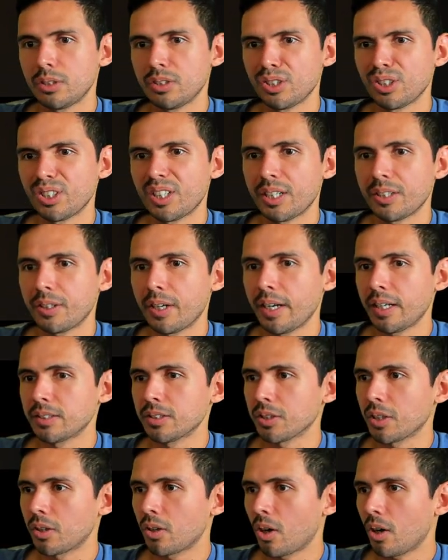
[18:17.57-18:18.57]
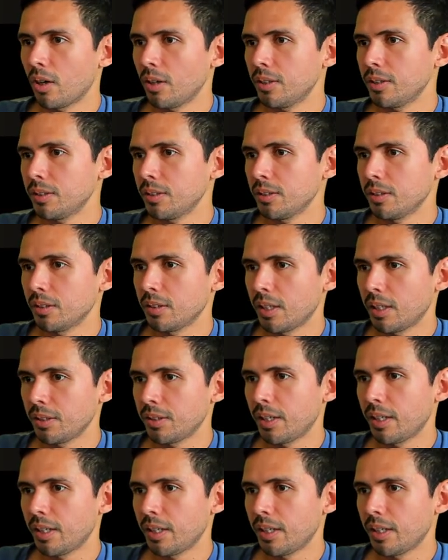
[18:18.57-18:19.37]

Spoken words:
You can get your hands on art. You can get your